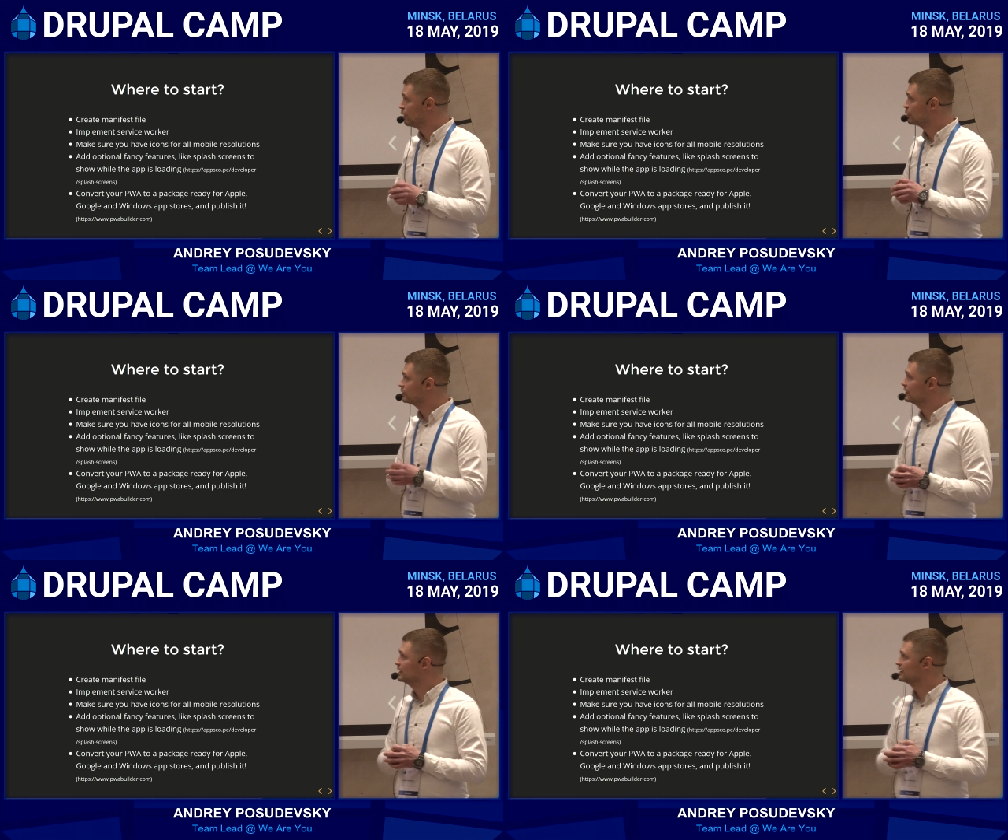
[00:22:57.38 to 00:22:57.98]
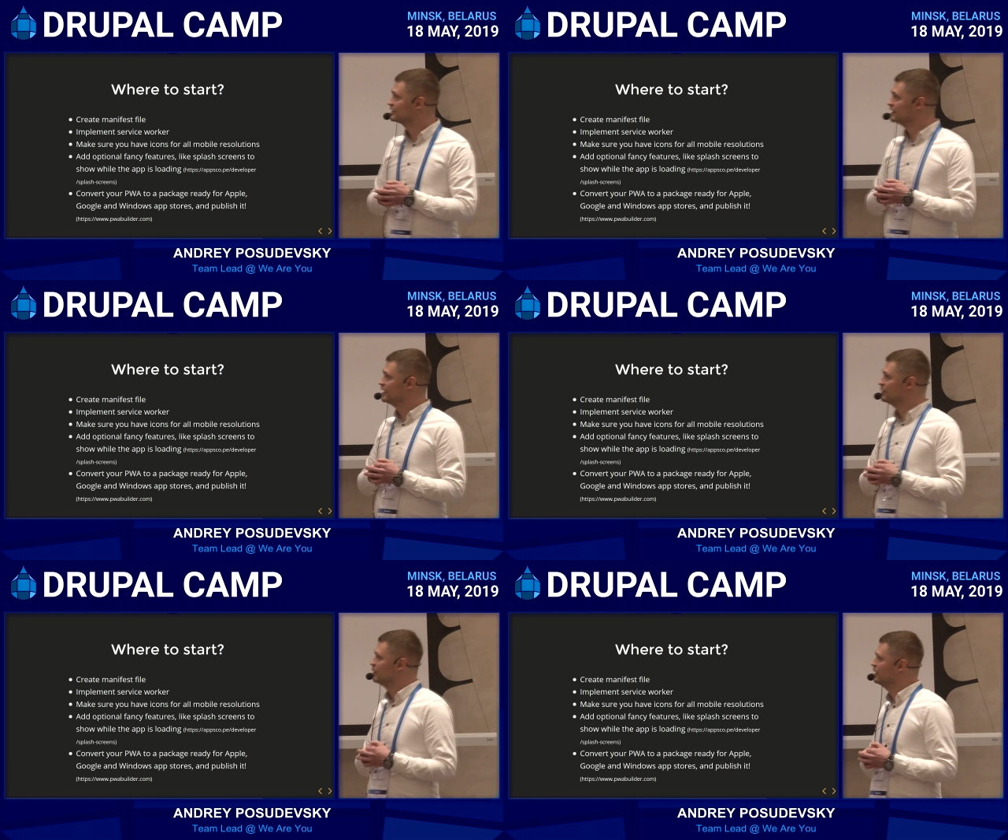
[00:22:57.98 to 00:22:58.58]
mostly
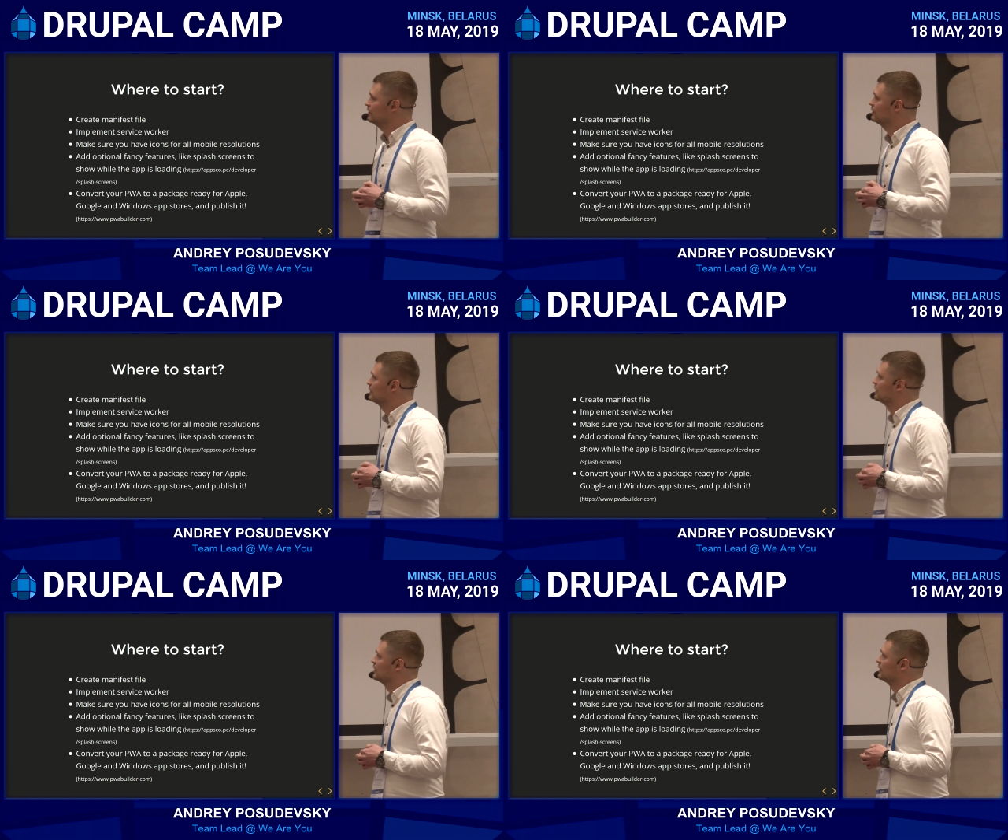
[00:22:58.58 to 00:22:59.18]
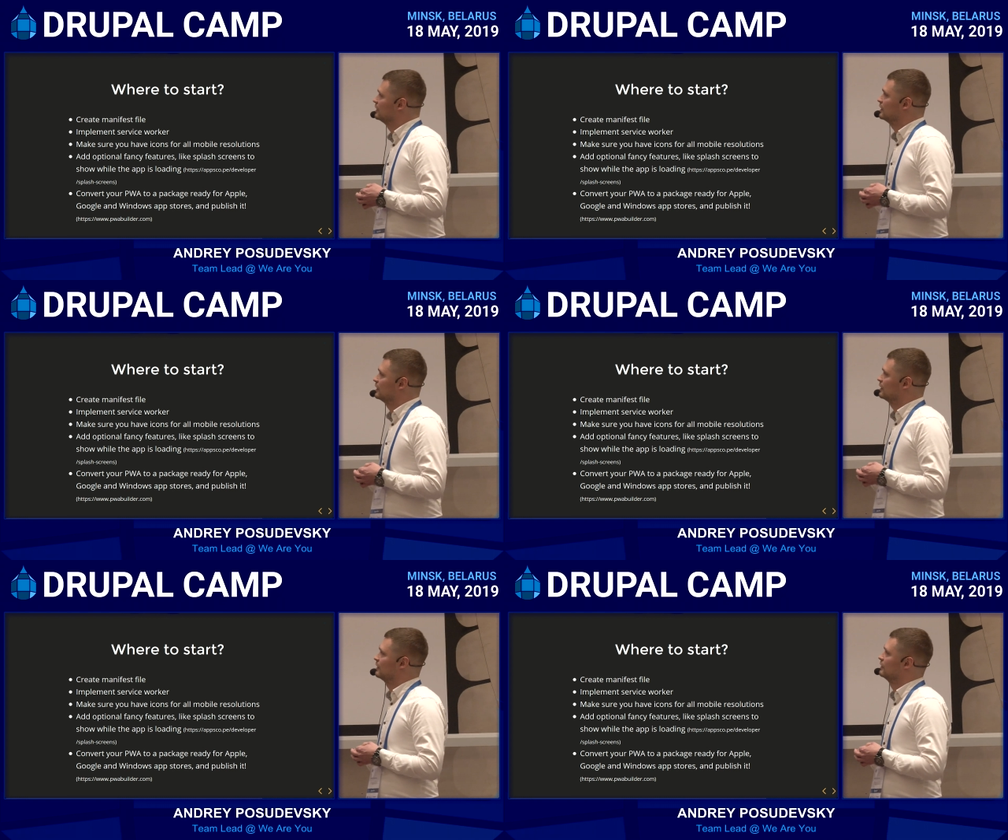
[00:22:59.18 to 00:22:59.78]
excited about,
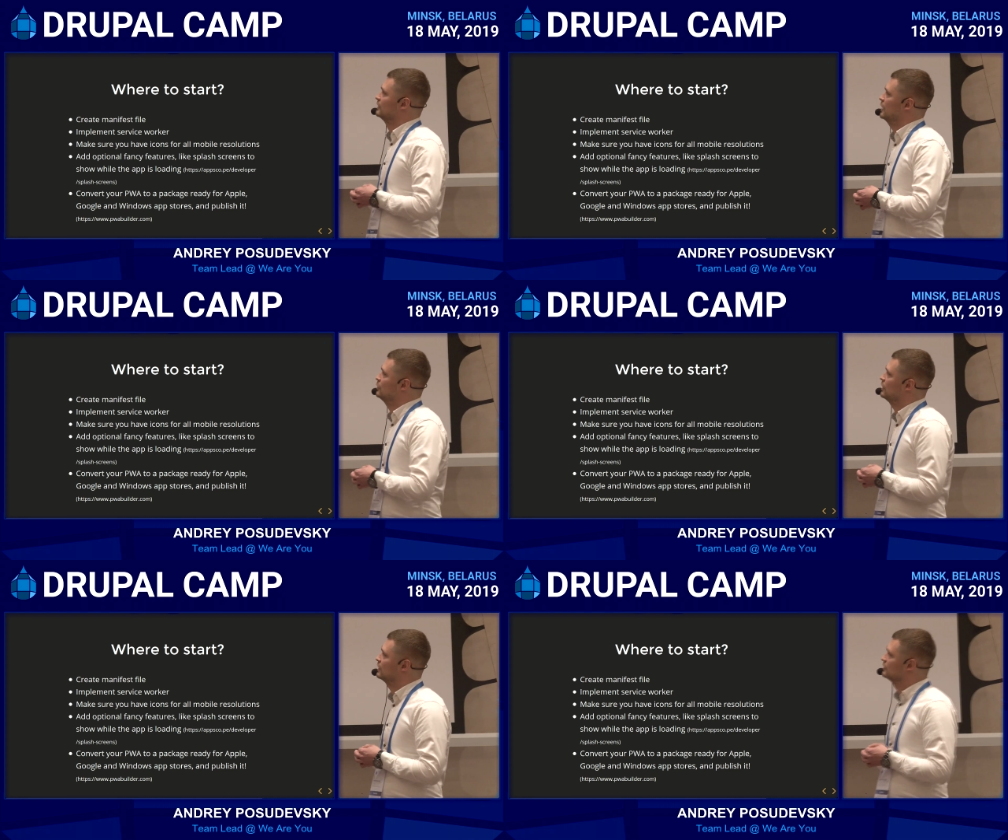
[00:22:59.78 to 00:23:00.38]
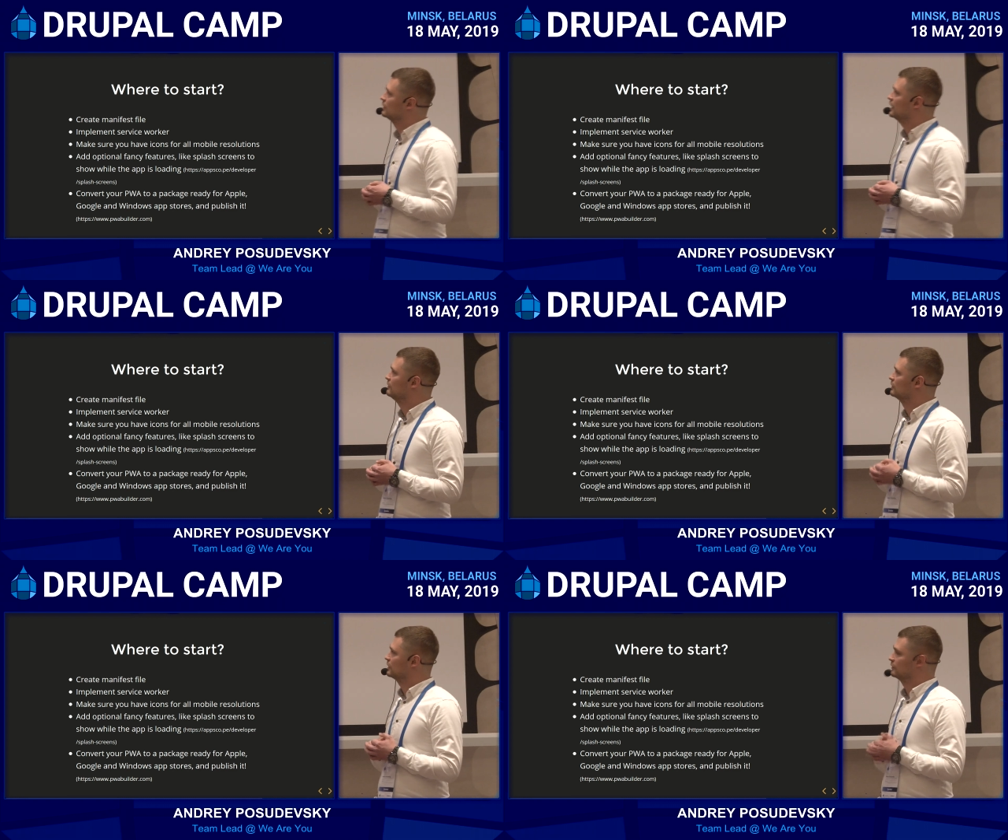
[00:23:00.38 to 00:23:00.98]
uh, now you can
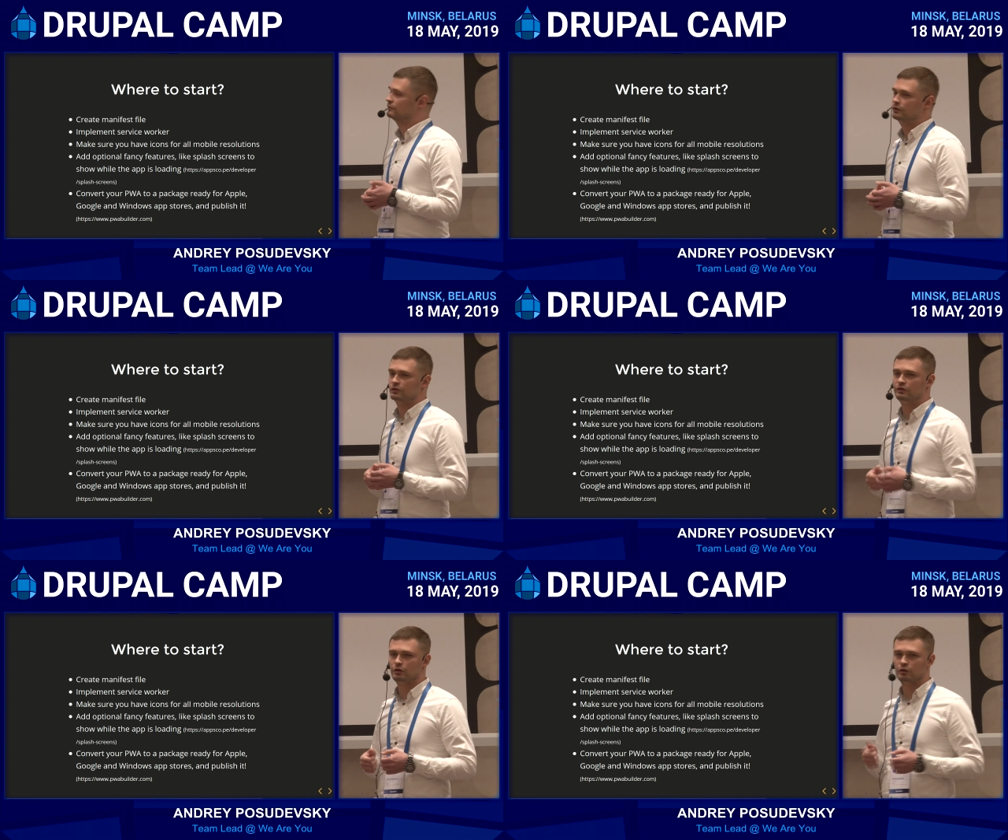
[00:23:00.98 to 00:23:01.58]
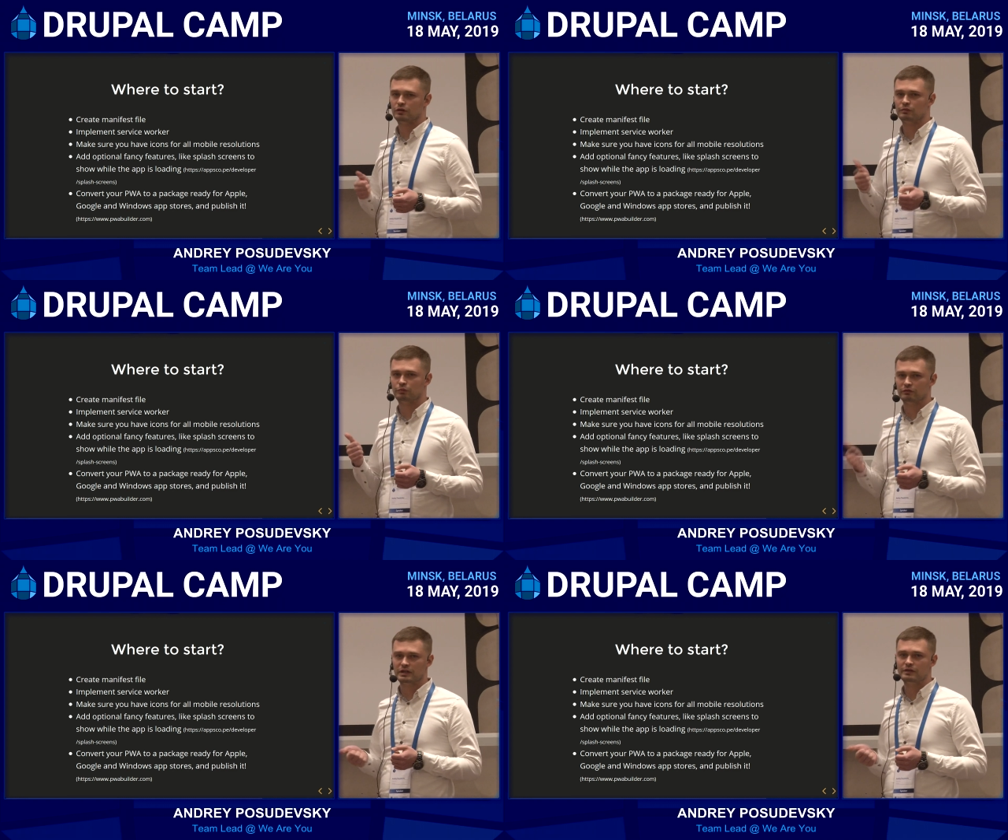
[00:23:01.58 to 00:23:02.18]
even convert your
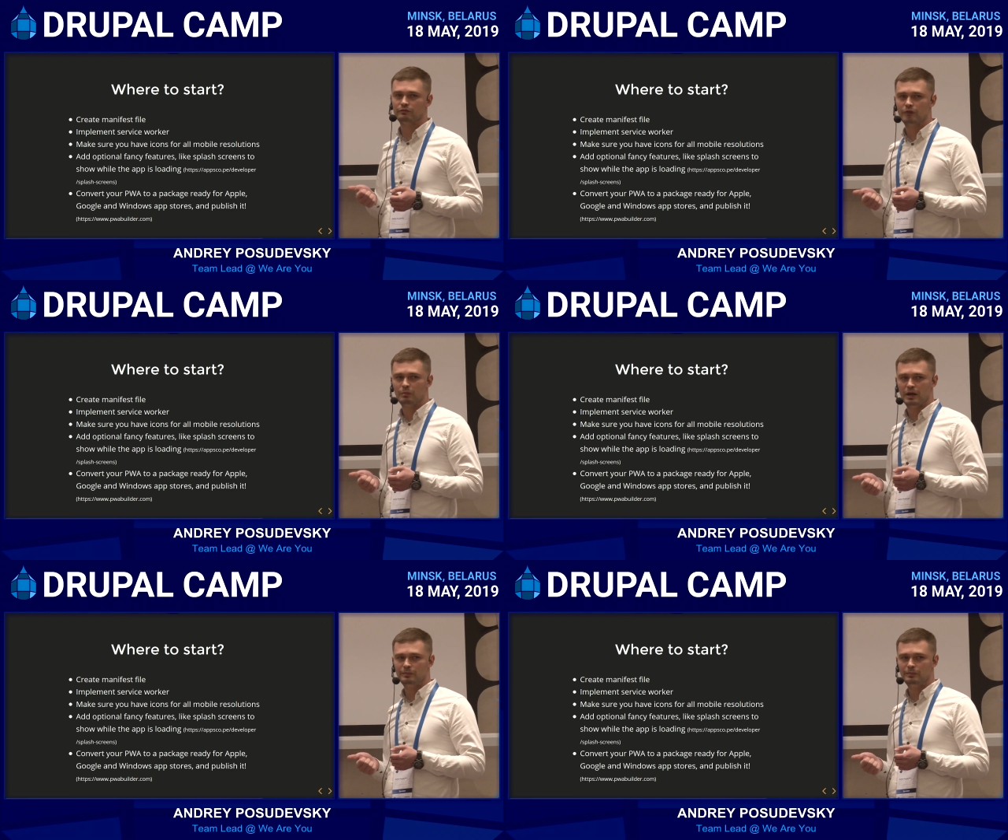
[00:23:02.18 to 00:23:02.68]
progressive web